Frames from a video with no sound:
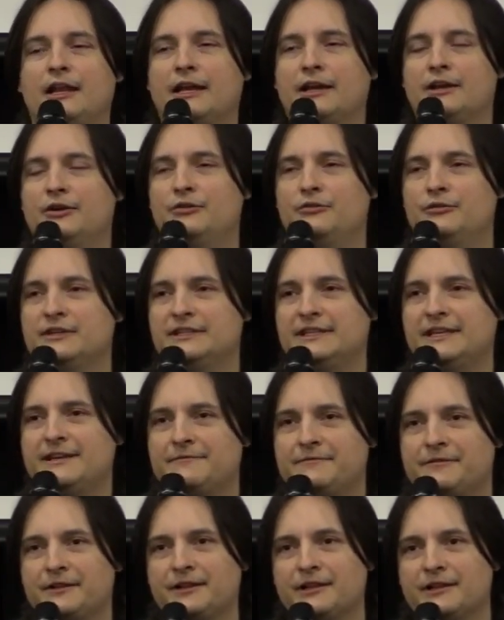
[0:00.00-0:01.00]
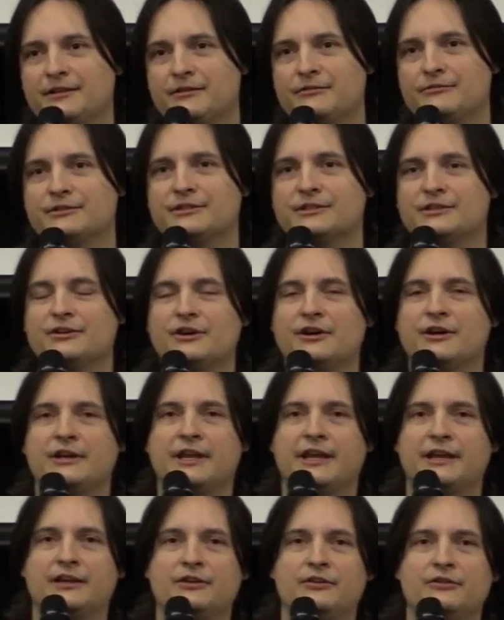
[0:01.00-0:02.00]
like who is evil and who is
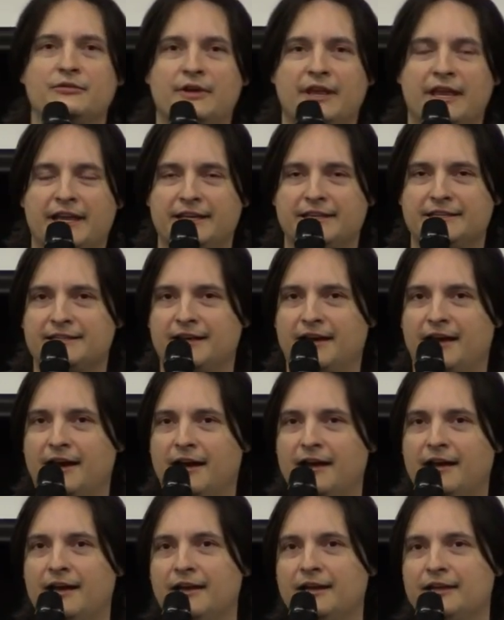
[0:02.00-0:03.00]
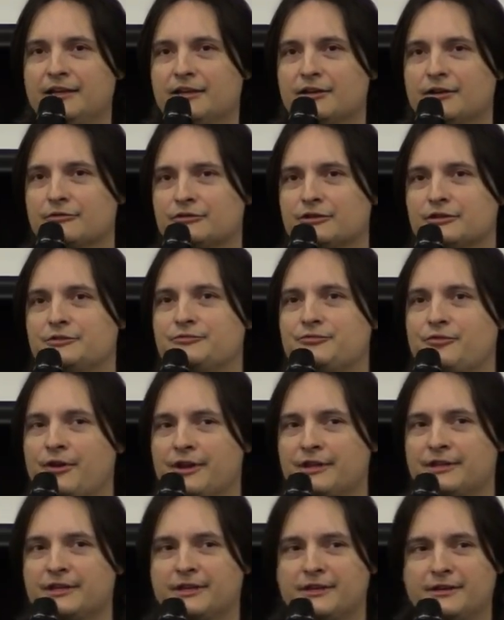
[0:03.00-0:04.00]
good and who is uh, you know
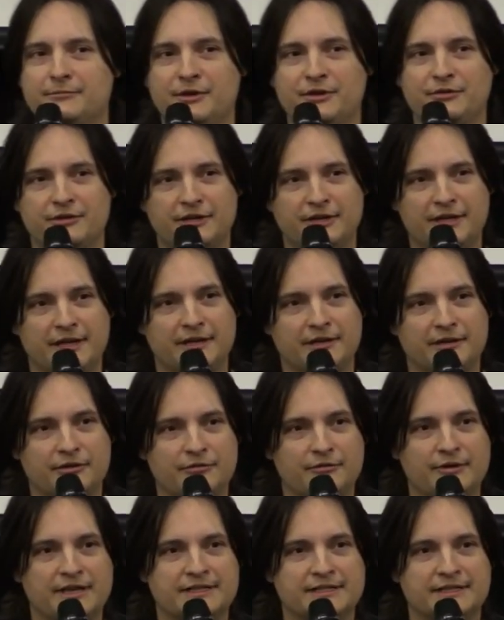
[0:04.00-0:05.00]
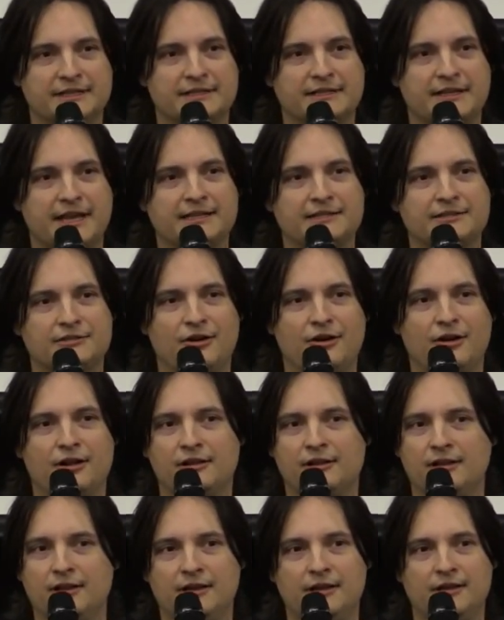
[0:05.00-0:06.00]
destroying the community and who isn't. That's
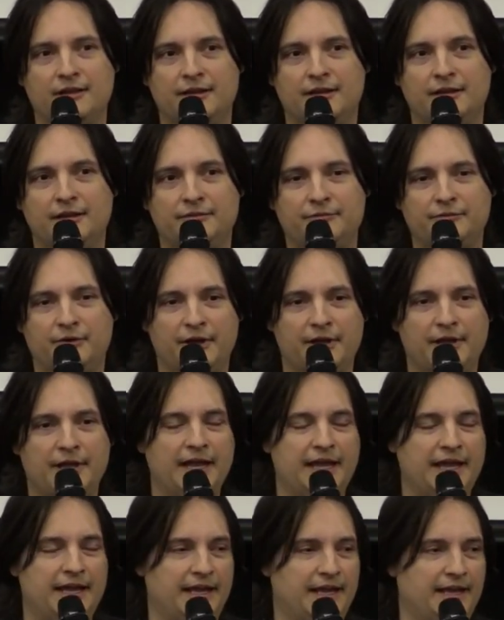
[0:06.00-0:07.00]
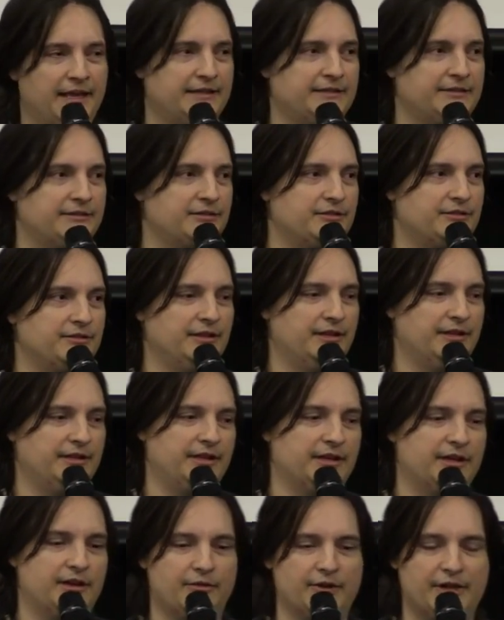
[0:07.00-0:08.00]
all what it's
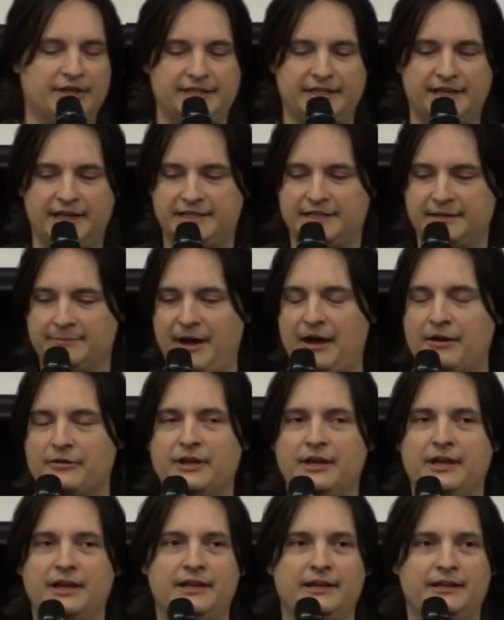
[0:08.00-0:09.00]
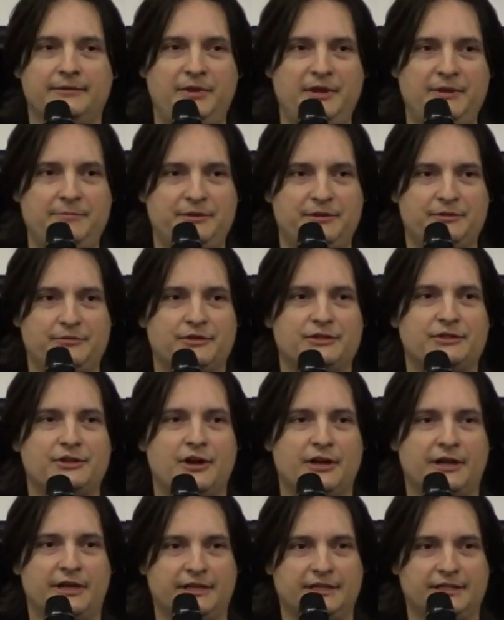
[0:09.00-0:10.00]
you know it's it's about people who are
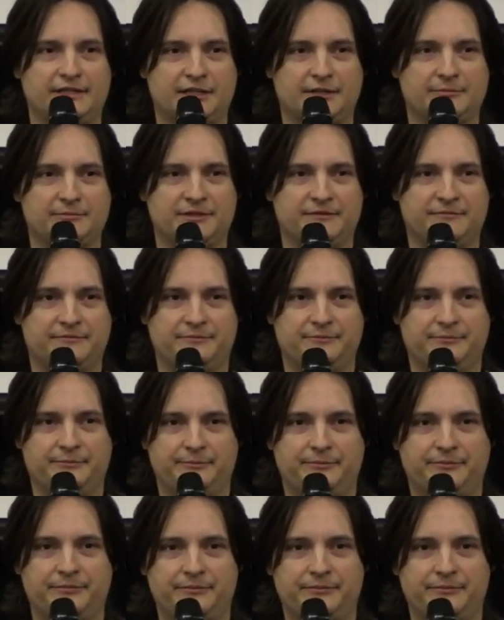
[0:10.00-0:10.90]
talking in terms of